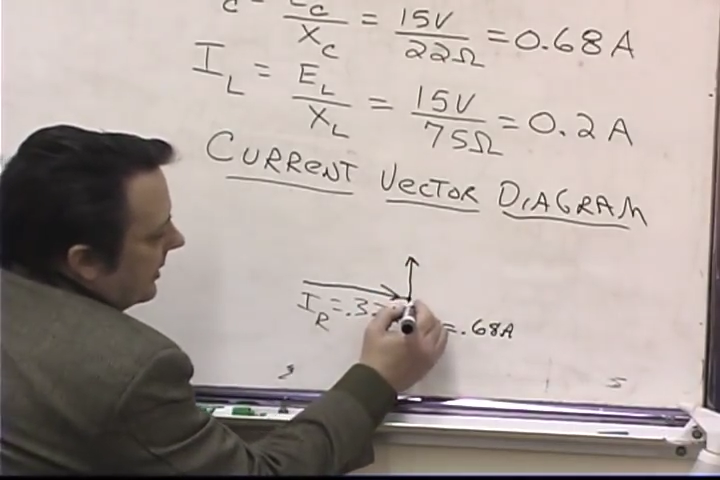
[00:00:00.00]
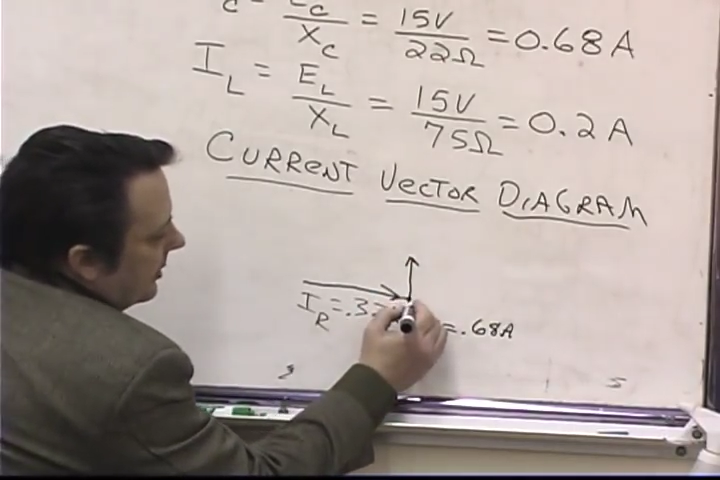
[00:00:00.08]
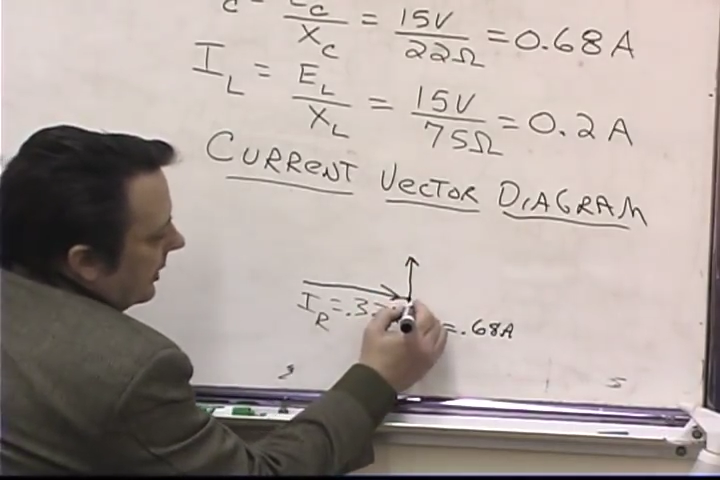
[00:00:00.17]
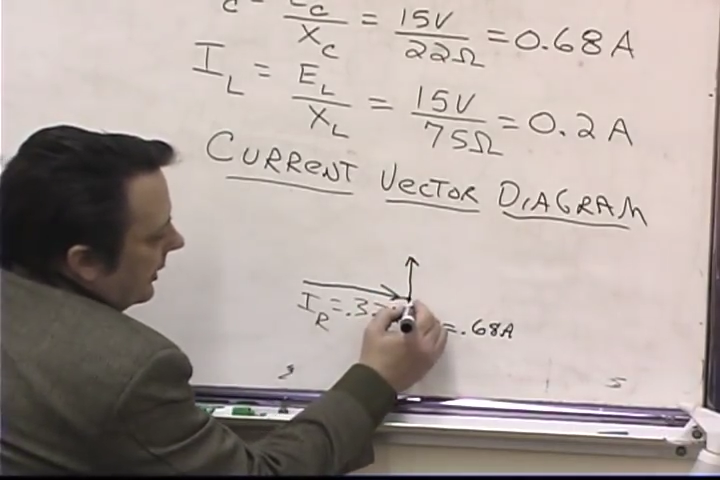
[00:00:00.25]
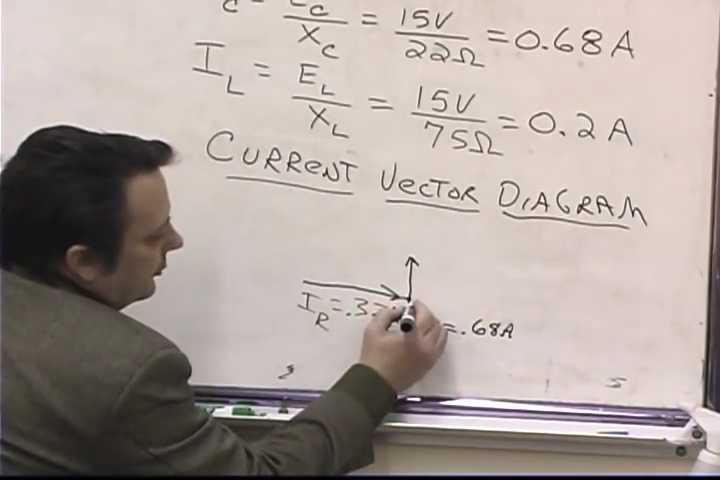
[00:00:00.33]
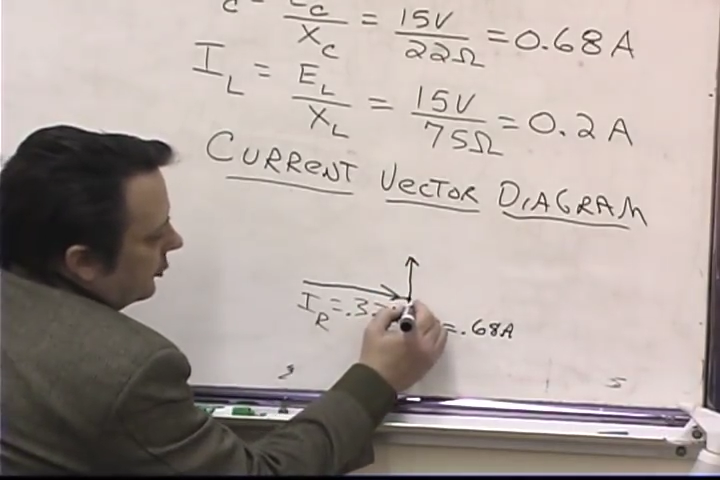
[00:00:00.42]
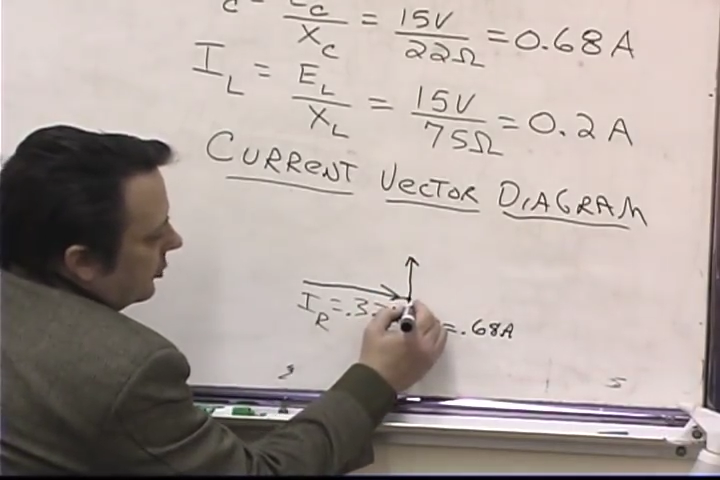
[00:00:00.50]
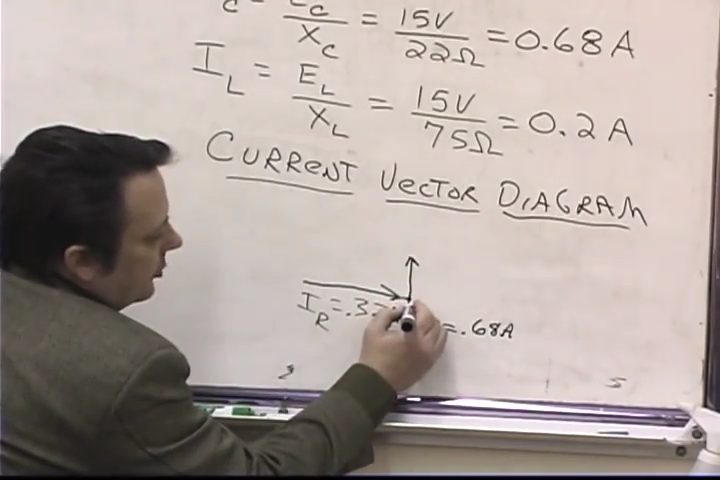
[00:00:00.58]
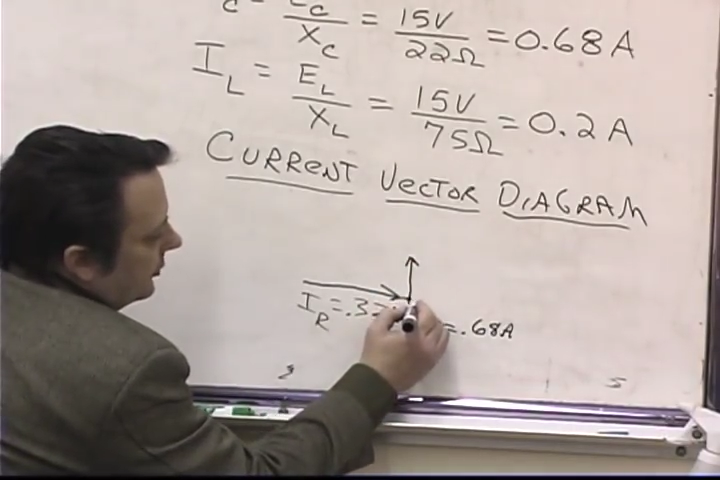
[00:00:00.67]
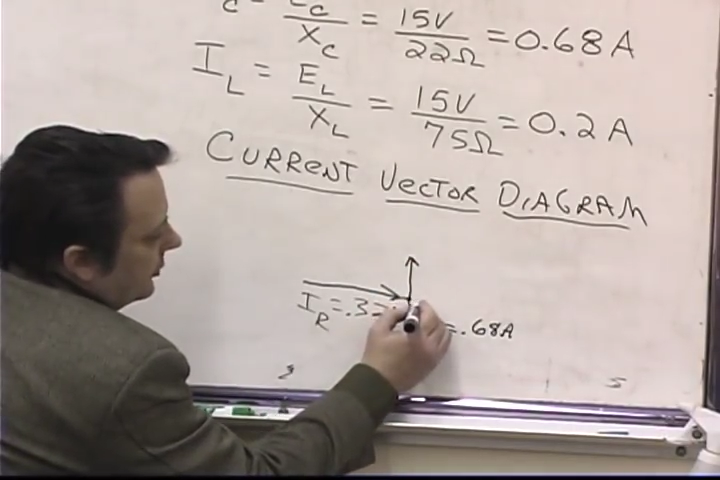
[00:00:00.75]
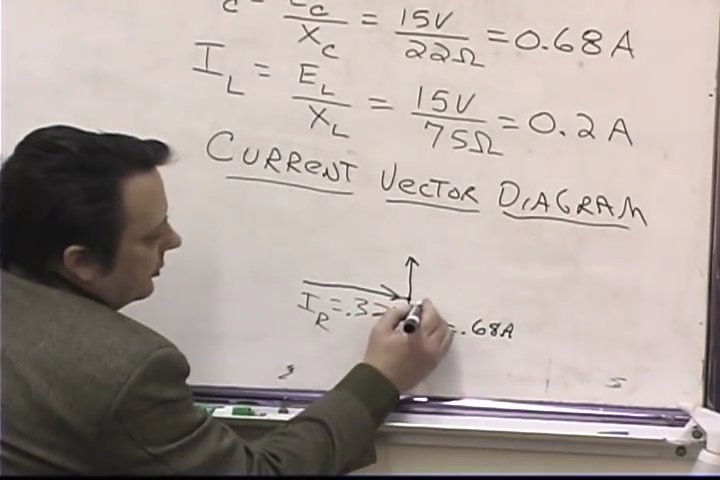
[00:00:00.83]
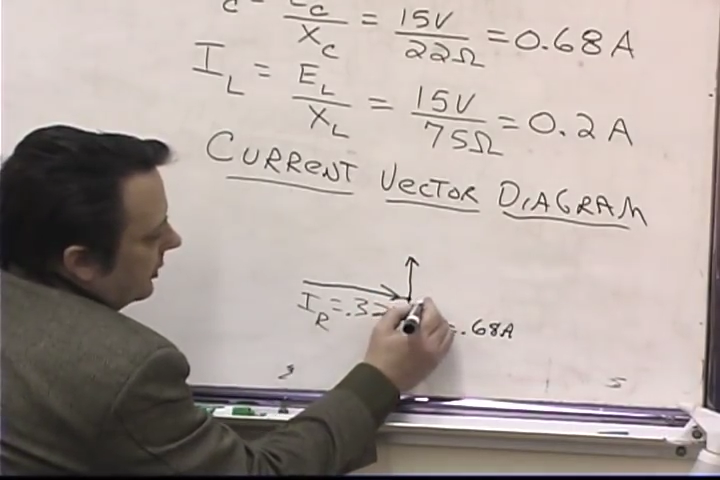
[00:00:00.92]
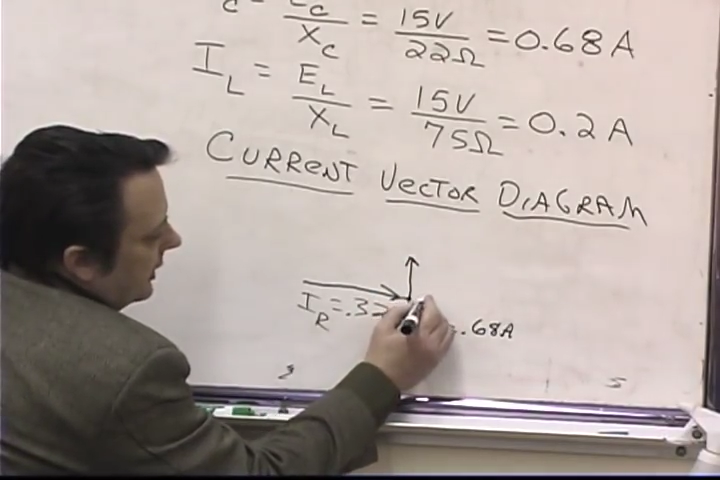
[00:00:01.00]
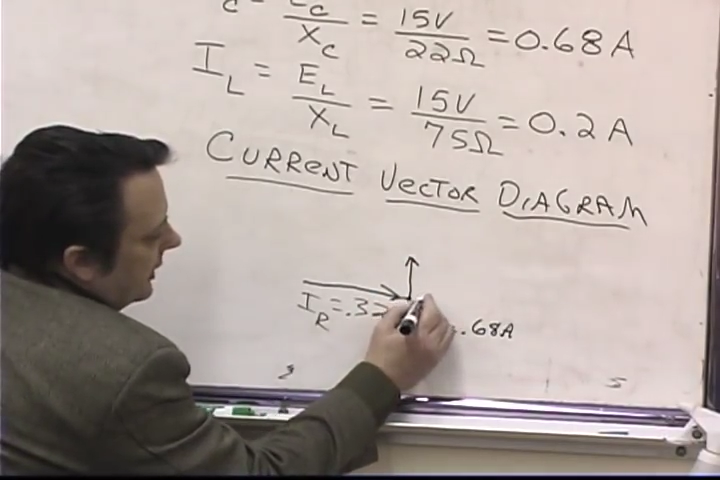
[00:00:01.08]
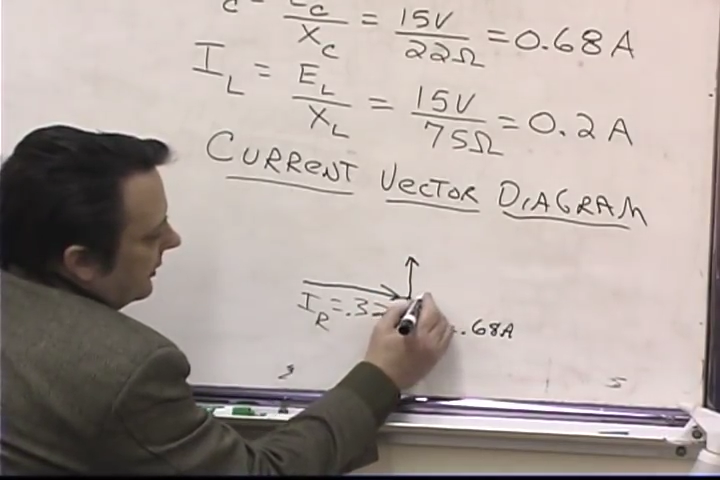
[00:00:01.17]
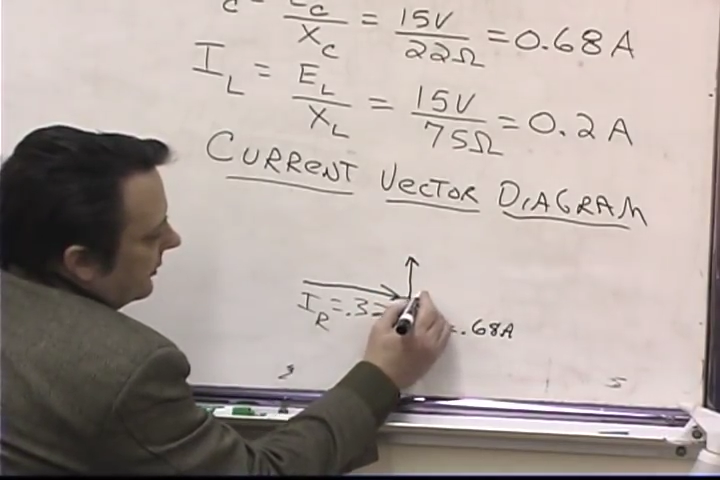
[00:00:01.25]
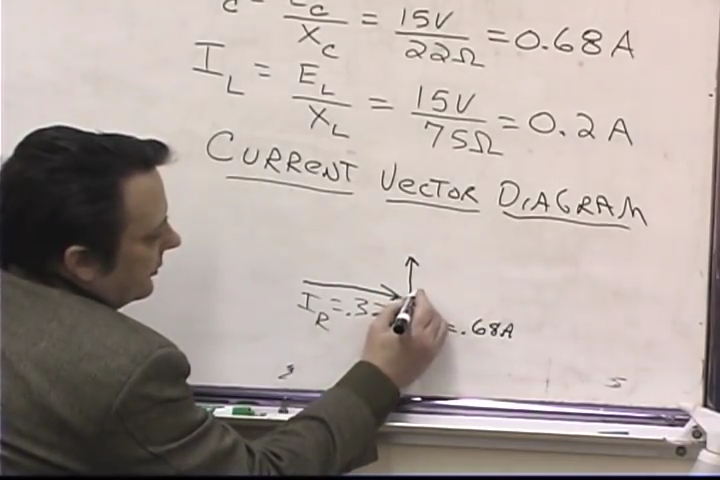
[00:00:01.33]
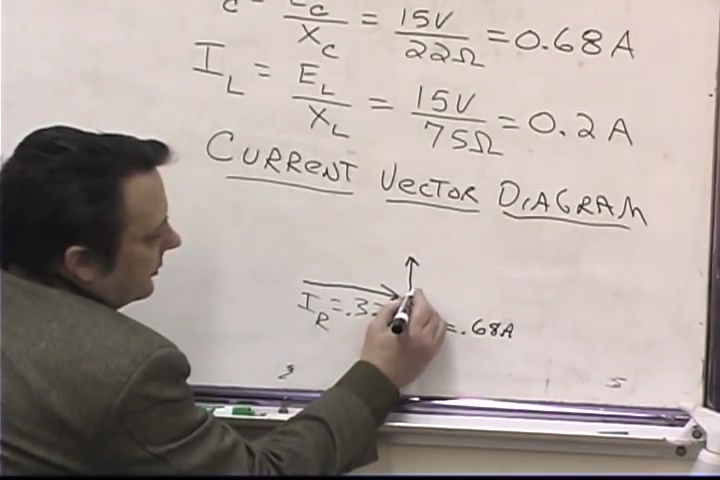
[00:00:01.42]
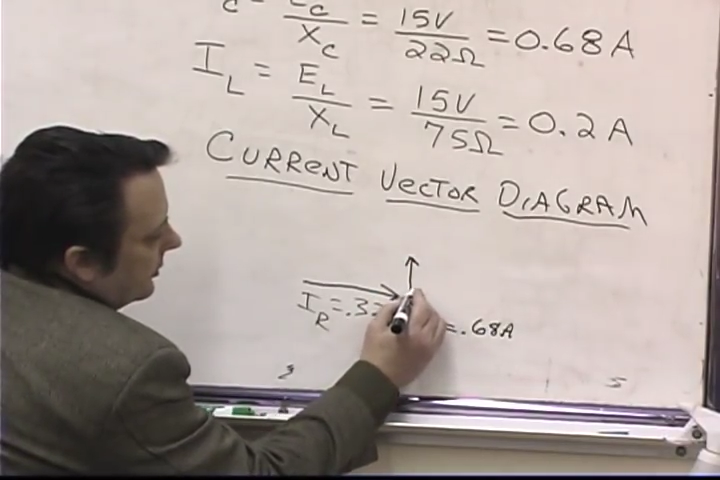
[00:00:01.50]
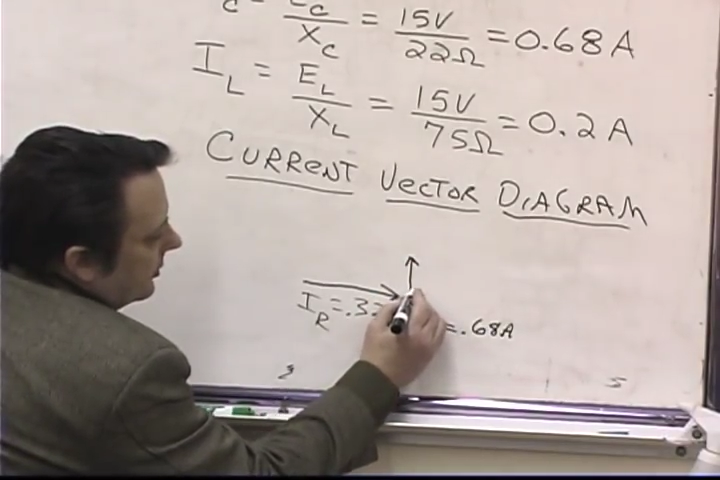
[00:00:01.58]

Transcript: electrical degrees